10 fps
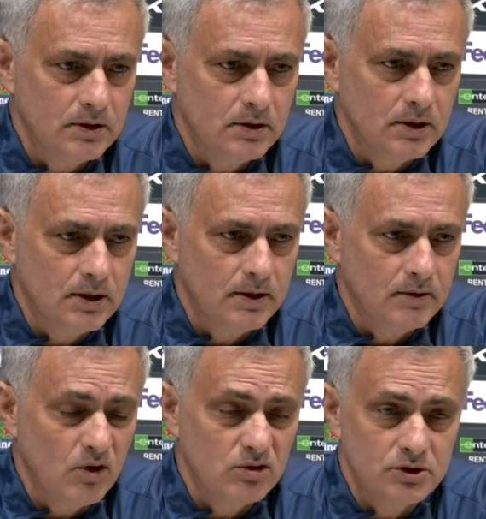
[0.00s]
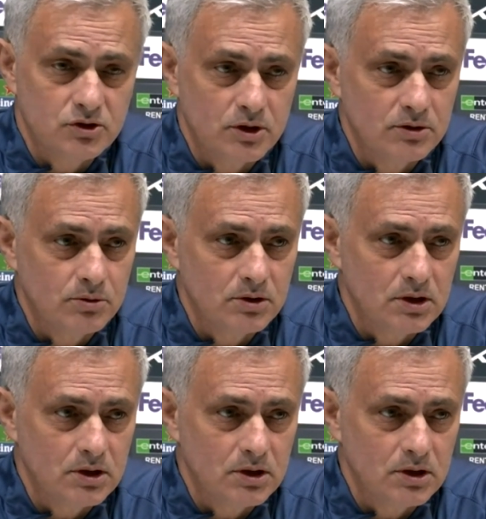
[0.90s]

uh, always training with